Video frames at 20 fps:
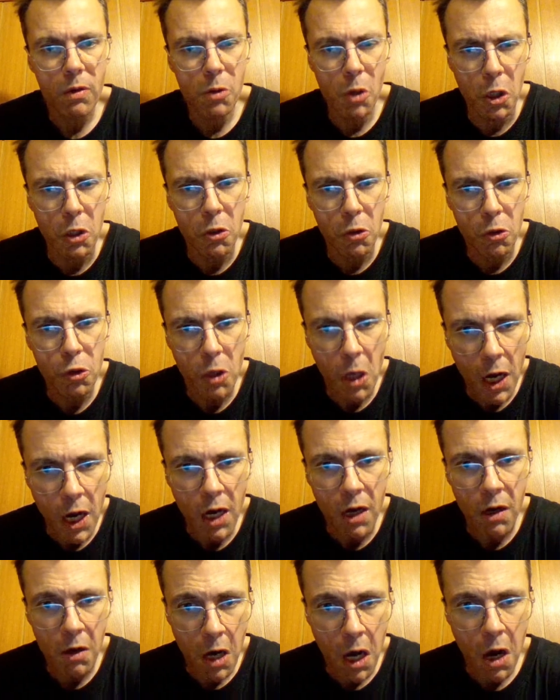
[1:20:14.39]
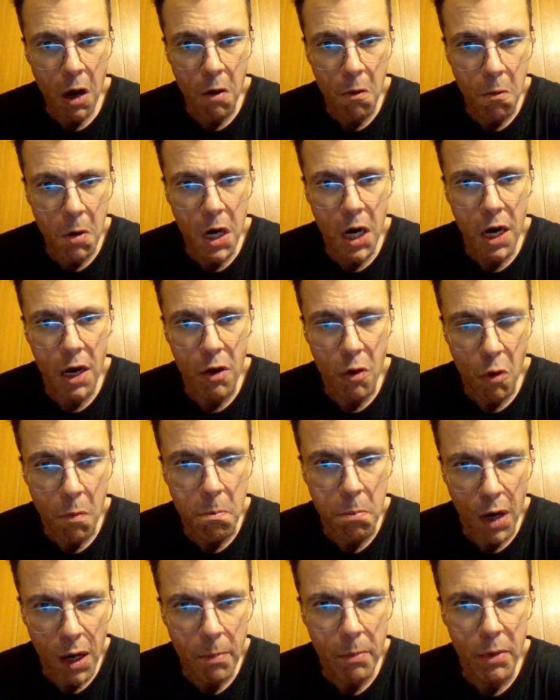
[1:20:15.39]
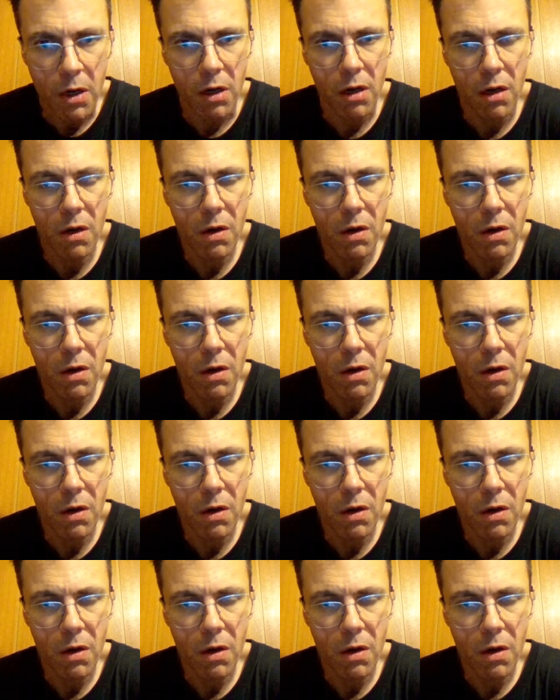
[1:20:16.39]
You understand now why Obama